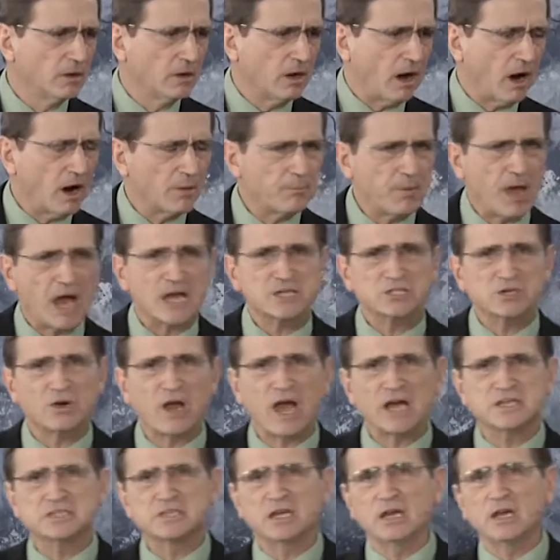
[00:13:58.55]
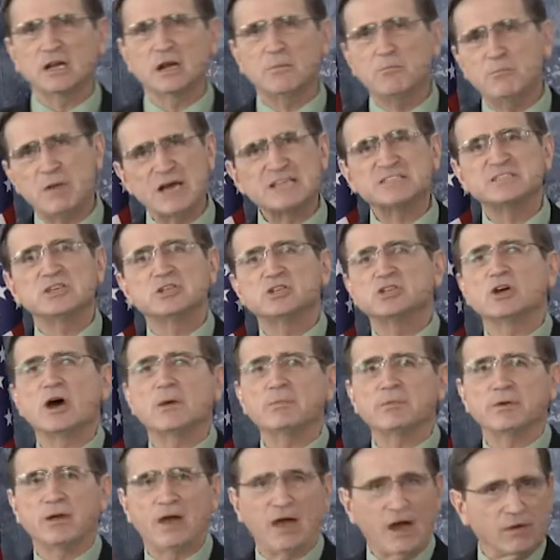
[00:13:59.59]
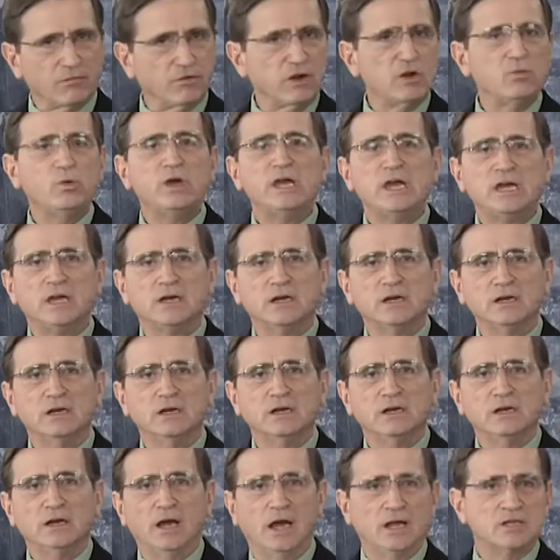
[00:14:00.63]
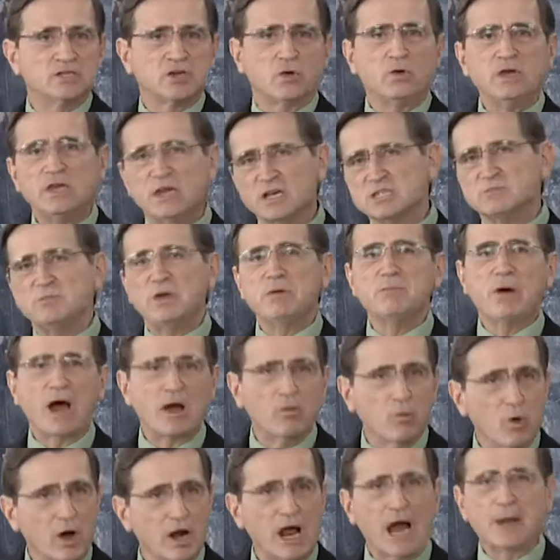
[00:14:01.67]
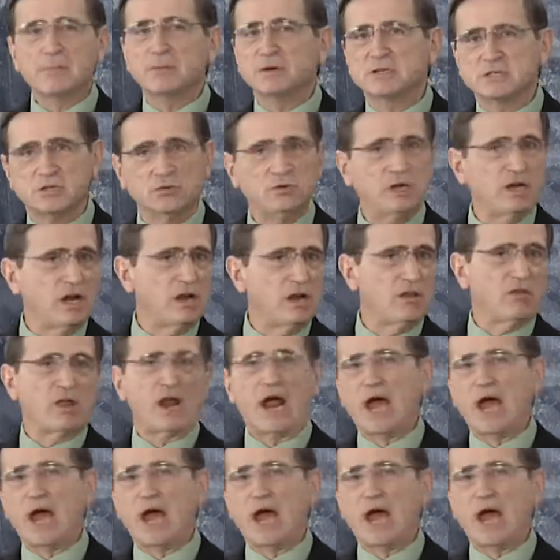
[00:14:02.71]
Our pastor has to get a message up every week, and so he gives me my one opportunity that